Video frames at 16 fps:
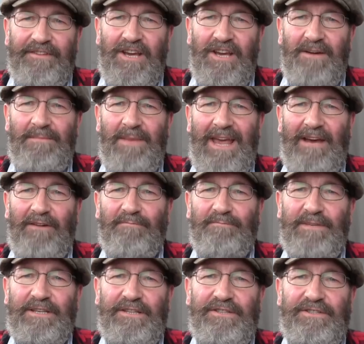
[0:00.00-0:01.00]
come out
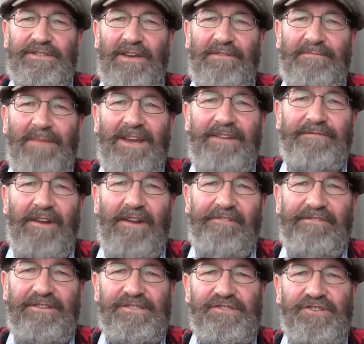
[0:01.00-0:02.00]
because I've made
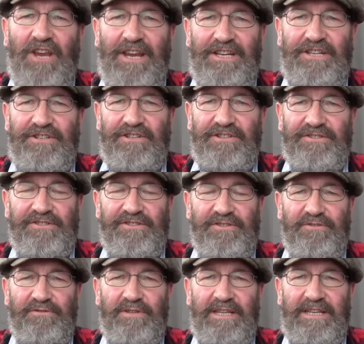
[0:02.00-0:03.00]
various changes
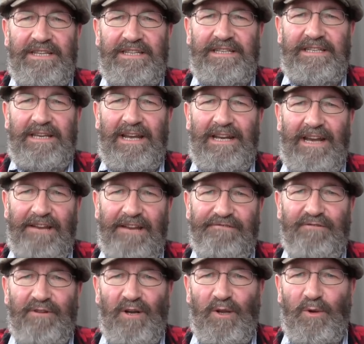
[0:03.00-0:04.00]
to the
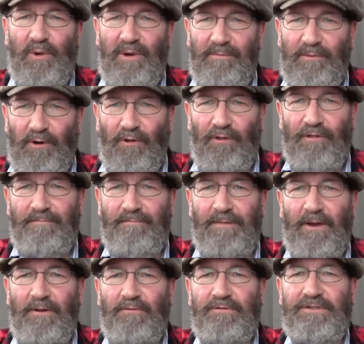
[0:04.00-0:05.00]
electrical equipment on the
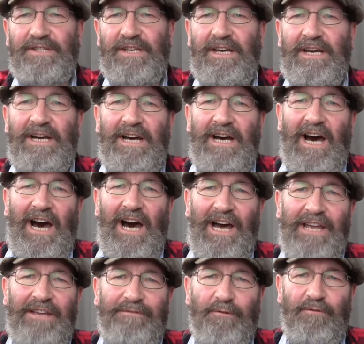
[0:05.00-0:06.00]
boat. I
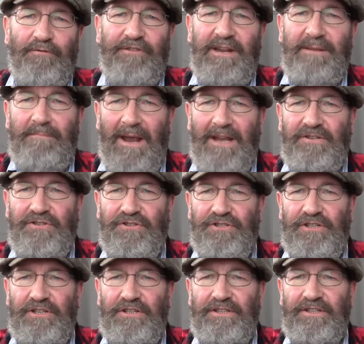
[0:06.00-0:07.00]
have already
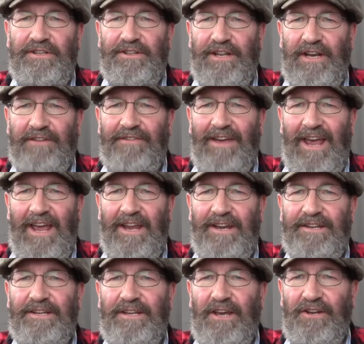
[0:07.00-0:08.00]
mentioned that I've
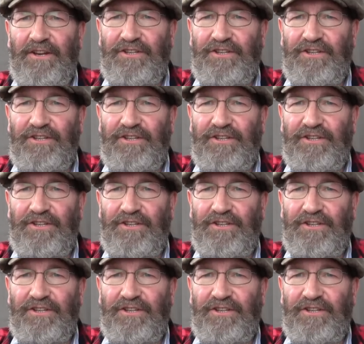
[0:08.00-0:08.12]
had a